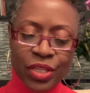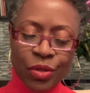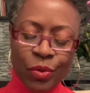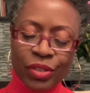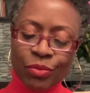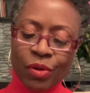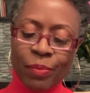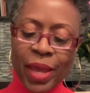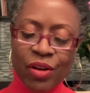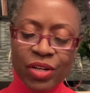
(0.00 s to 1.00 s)
going through a
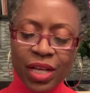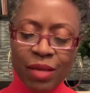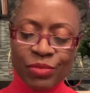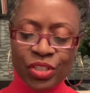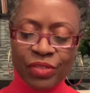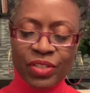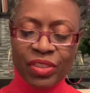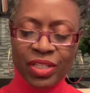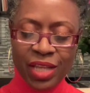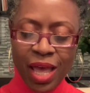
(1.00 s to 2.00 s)
paradigm shift at
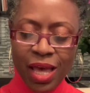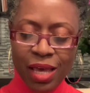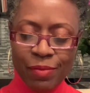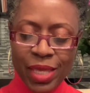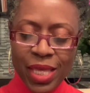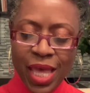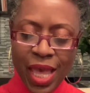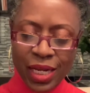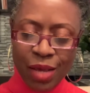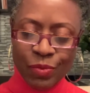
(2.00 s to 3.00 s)
the time,
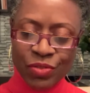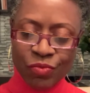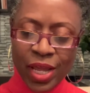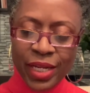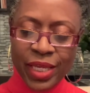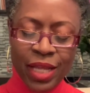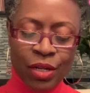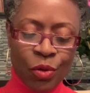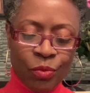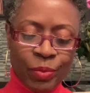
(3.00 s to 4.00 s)
and I was ready and
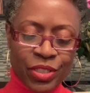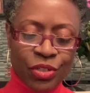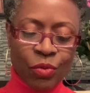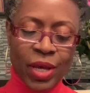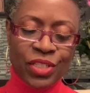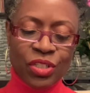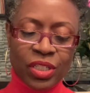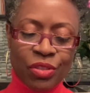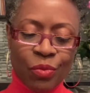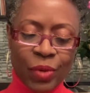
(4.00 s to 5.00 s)
open to
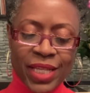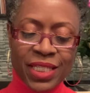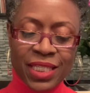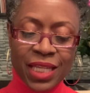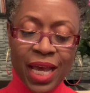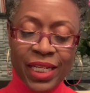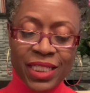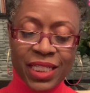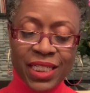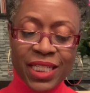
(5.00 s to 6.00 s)
questioning the way society
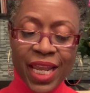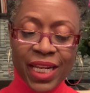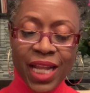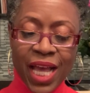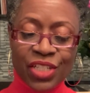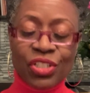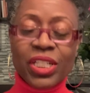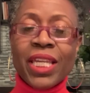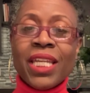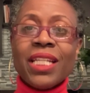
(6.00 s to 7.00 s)
dictated I should
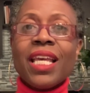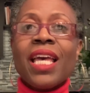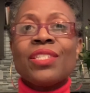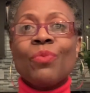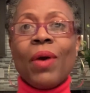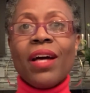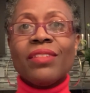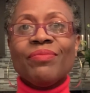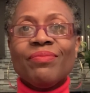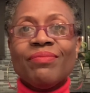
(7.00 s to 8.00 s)
eat as well.
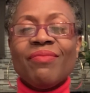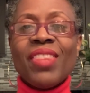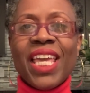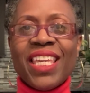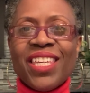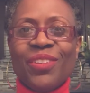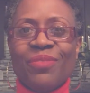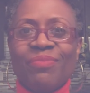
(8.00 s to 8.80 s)
Thank you.